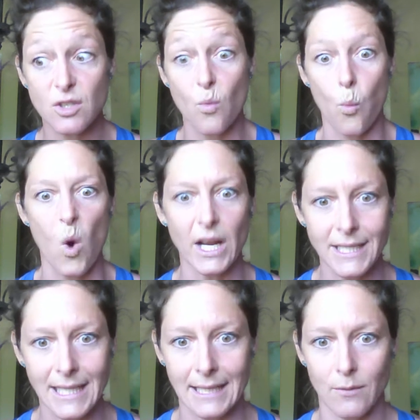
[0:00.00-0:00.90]

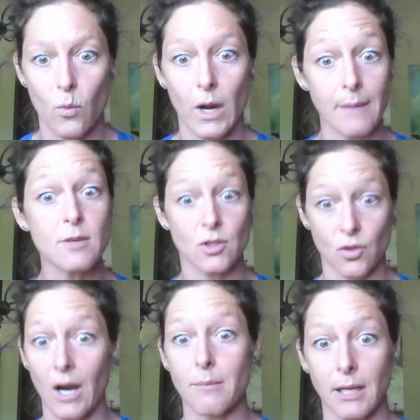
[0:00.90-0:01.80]
wanting what I'm
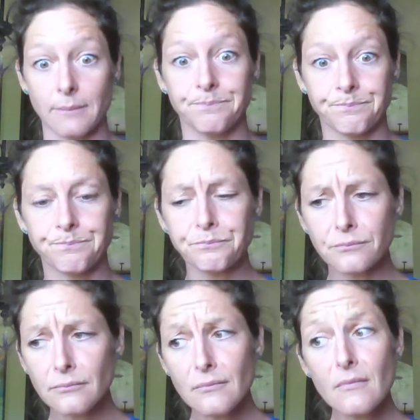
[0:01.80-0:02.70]
describing
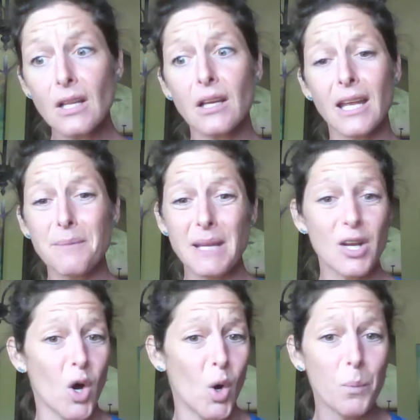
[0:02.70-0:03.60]
and
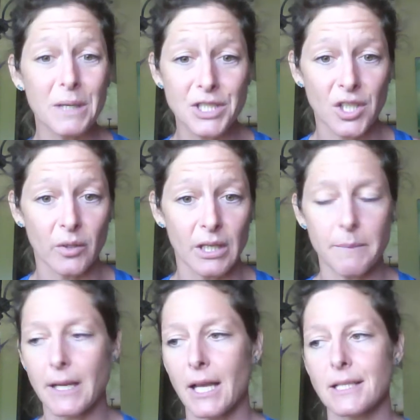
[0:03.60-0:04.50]
being open to it,
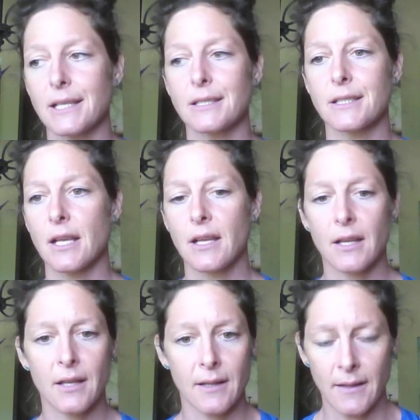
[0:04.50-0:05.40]
because it's,
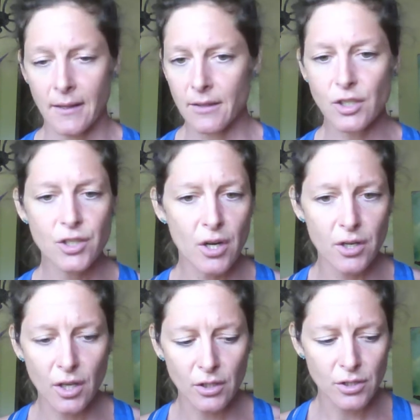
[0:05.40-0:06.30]

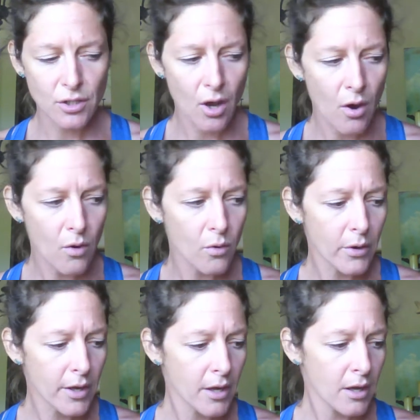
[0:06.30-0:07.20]
there's no
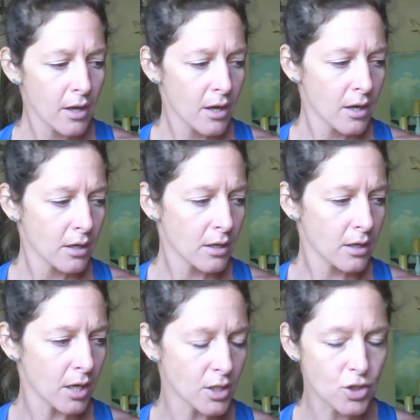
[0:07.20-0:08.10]

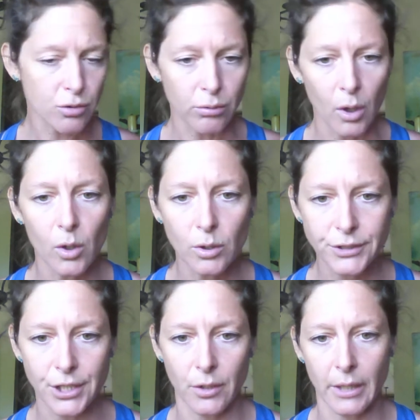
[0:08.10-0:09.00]
control
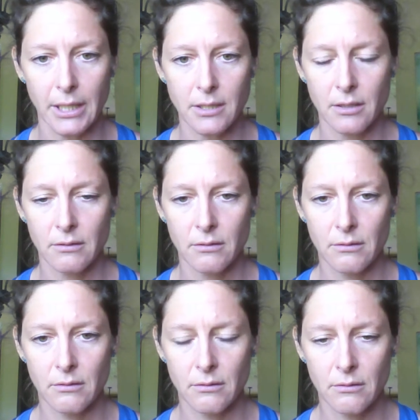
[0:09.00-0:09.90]
to it.
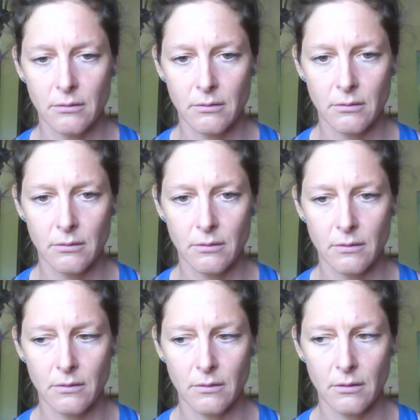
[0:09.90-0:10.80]

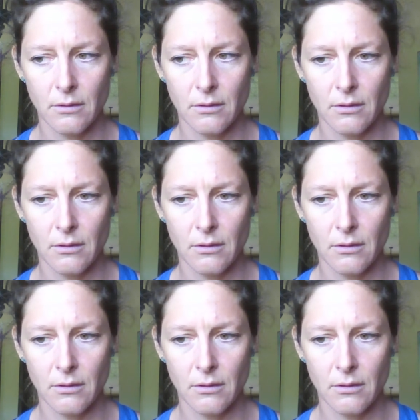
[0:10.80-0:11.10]
It's